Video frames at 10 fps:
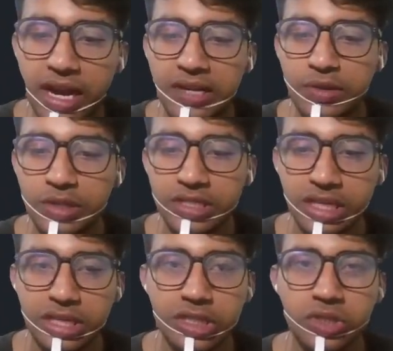file to
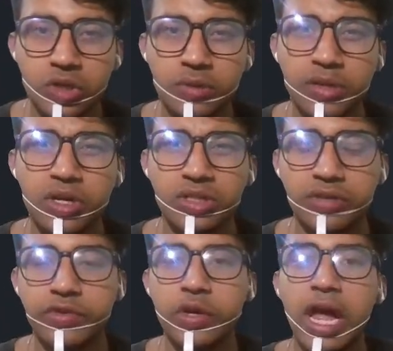just run this code, because
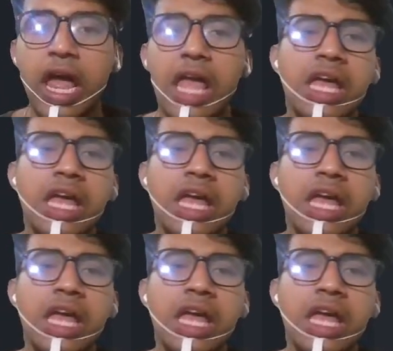it will